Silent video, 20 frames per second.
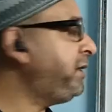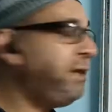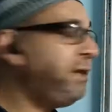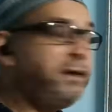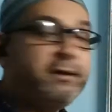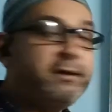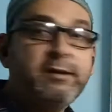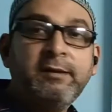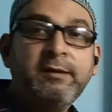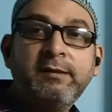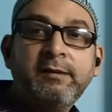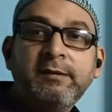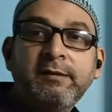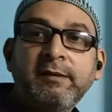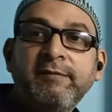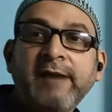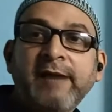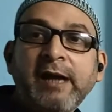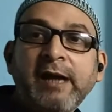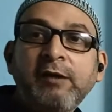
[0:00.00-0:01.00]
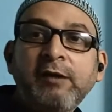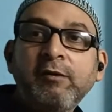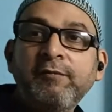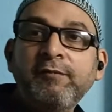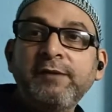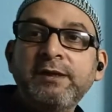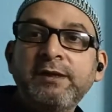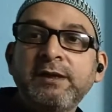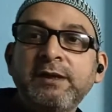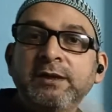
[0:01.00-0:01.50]
heat, the value of
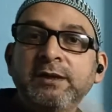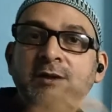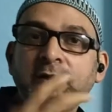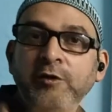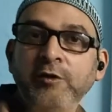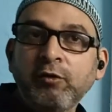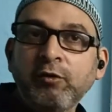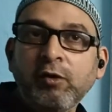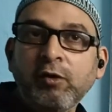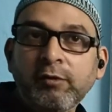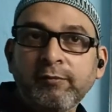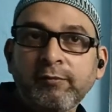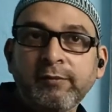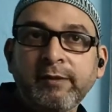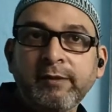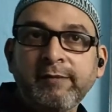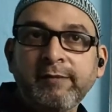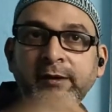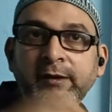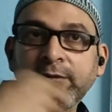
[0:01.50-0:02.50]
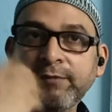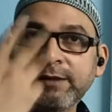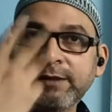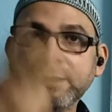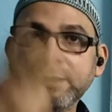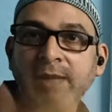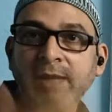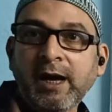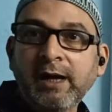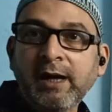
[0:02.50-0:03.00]
which is lower, the value which
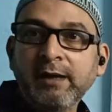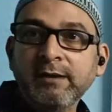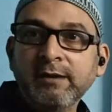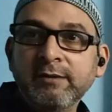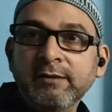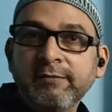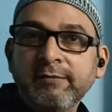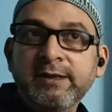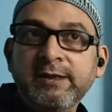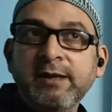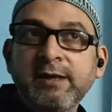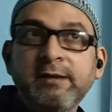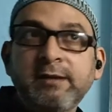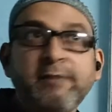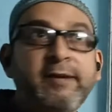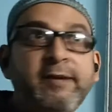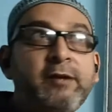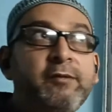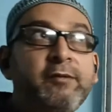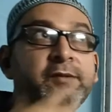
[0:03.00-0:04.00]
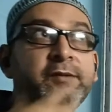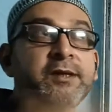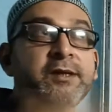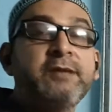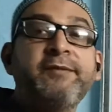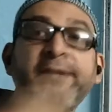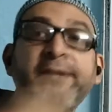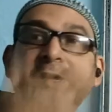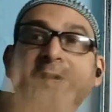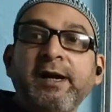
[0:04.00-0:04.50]
is high. We say the value which is
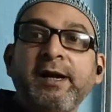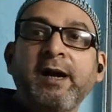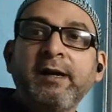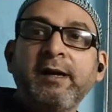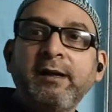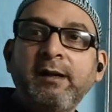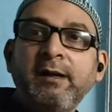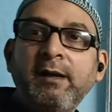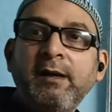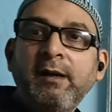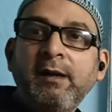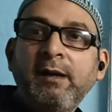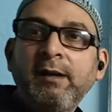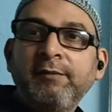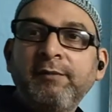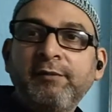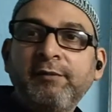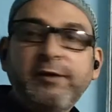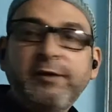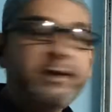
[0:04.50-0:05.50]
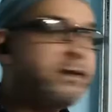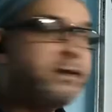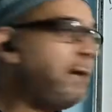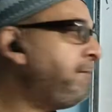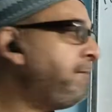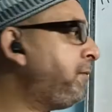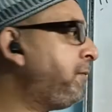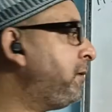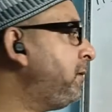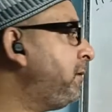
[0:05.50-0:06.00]
very high. For
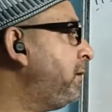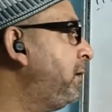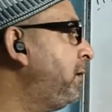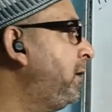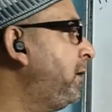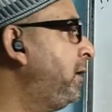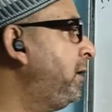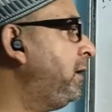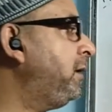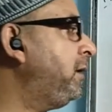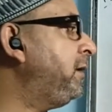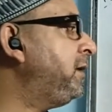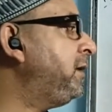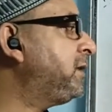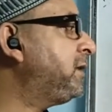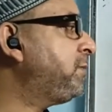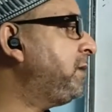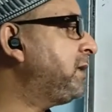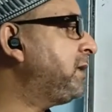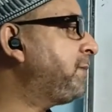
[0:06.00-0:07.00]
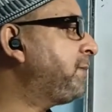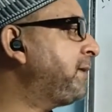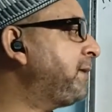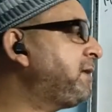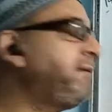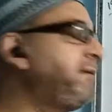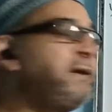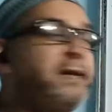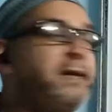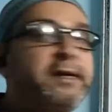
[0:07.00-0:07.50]
example,
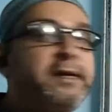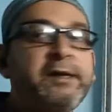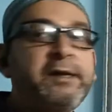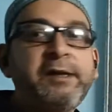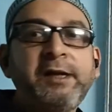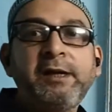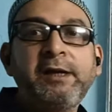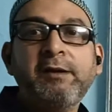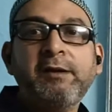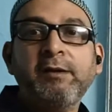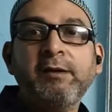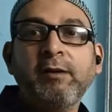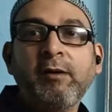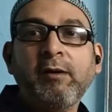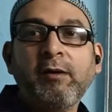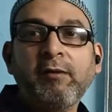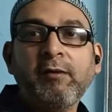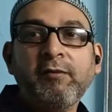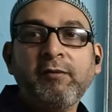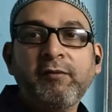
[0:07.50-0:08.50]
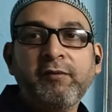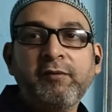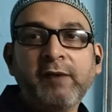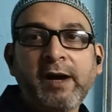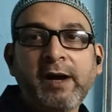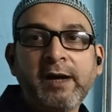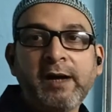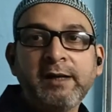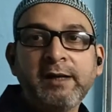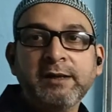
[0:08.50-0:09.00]
specific latent heat of
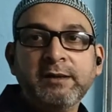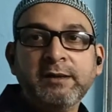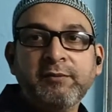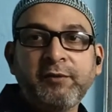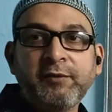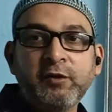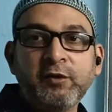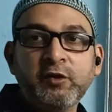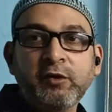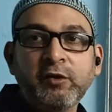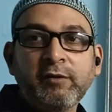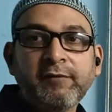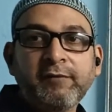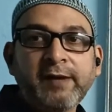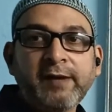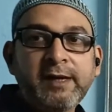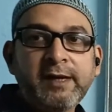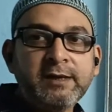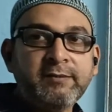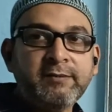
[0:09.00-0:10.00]
ice, fusion of ice